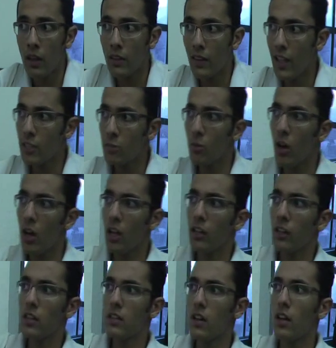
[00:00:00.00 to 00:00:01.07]
That's why
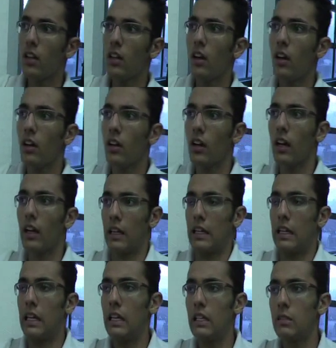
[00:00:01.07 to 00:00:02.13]
this idea
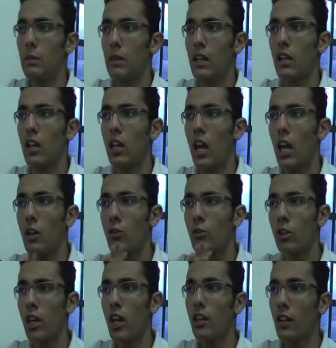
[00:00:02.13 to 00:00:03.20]
hits me that I can
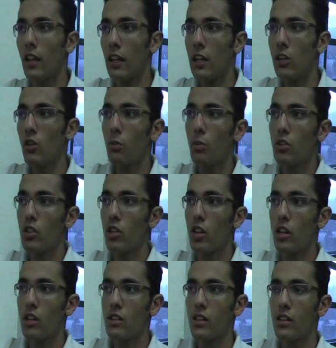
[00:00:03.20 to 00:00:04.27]
create an indoor
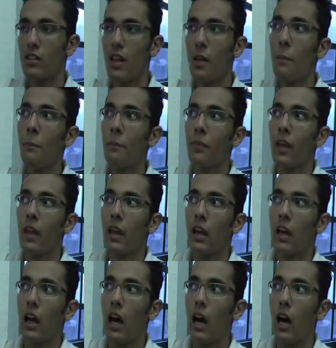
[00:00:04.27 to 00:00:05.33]
positioning system
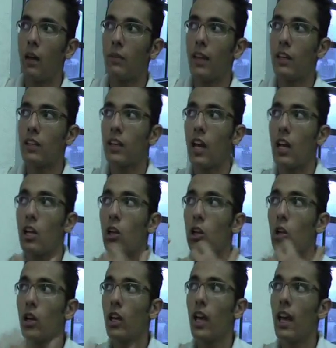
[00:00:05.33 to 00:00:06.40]
that can
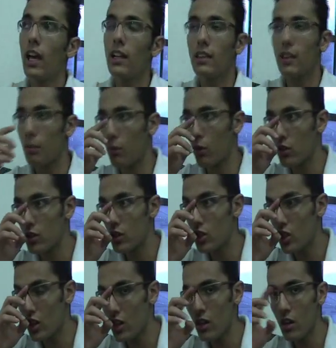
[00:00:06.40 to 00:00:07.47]
locate the
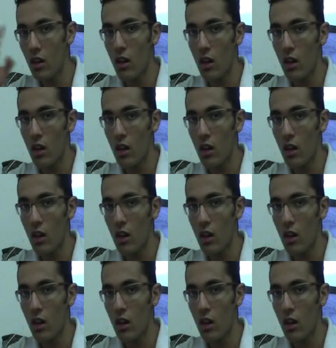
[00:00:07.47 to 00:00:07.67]
position